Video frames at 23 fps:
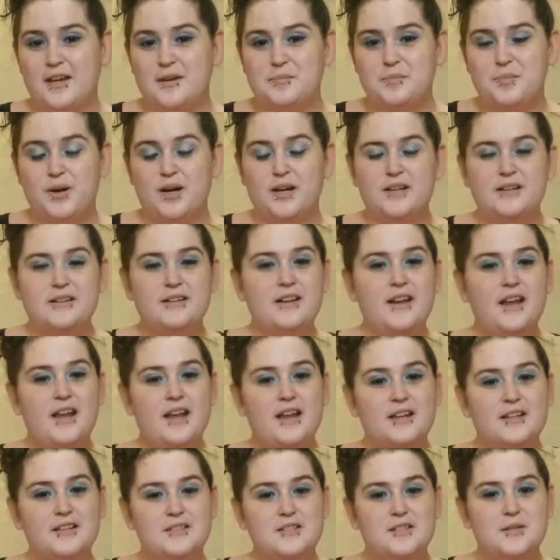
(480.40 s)
button
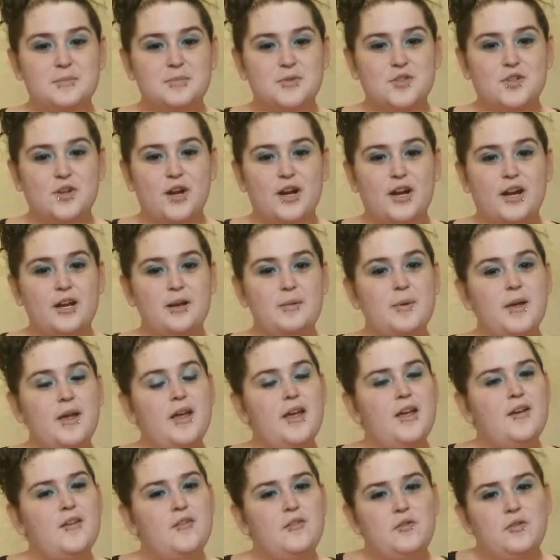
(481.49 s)
and subscribe.
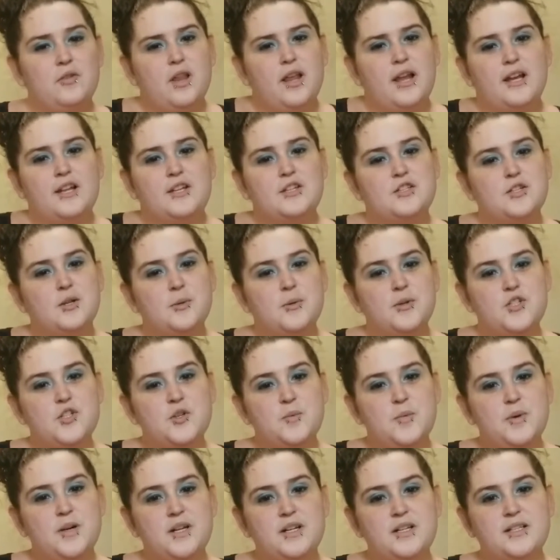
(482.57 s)
Let us know what you
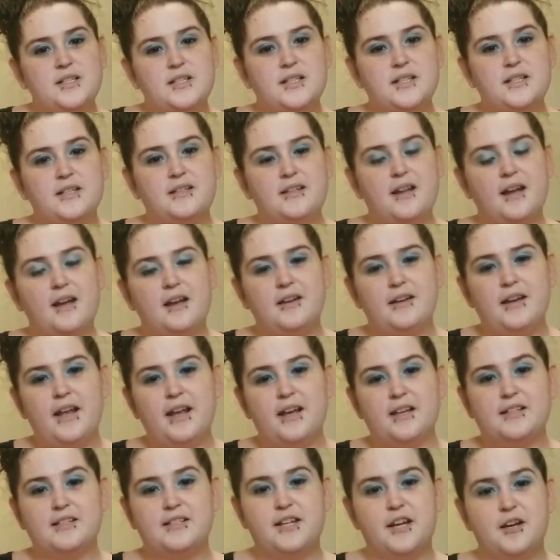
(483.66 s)
want to see
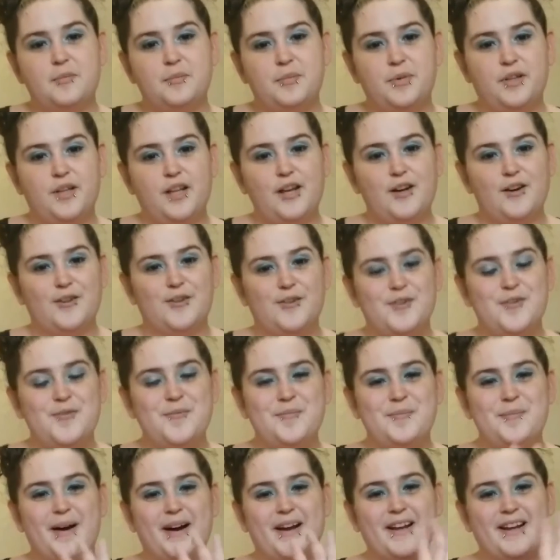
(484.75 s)
next down below.
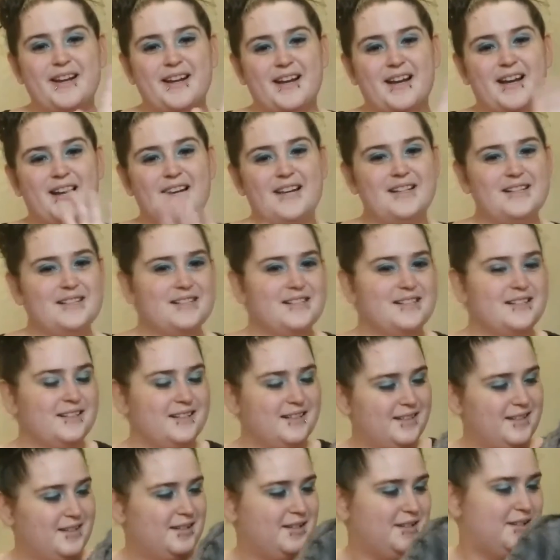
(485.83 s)
Bye, you guys.
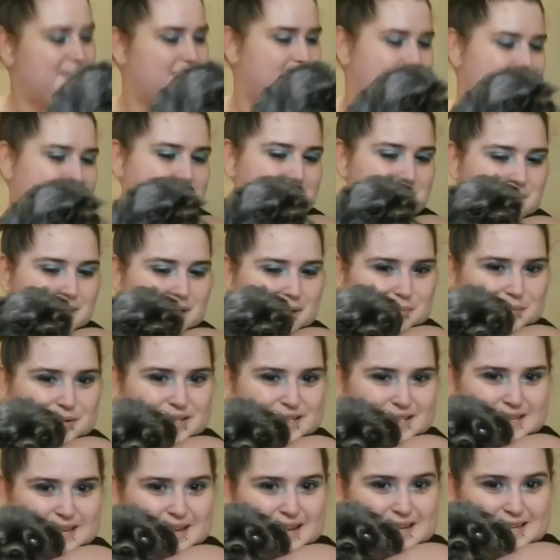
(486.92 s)
Say bye,
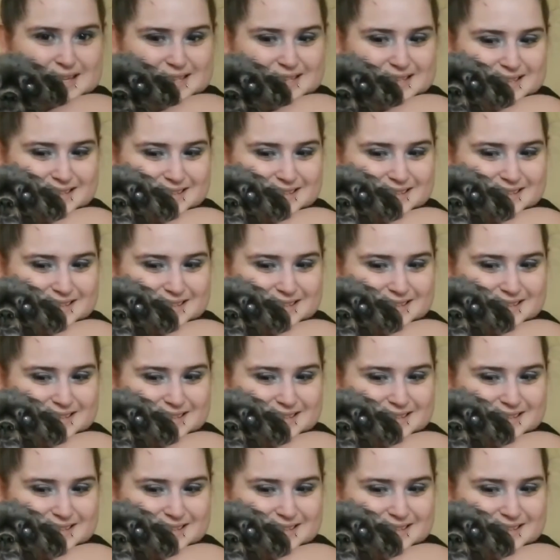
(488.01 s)
Princess.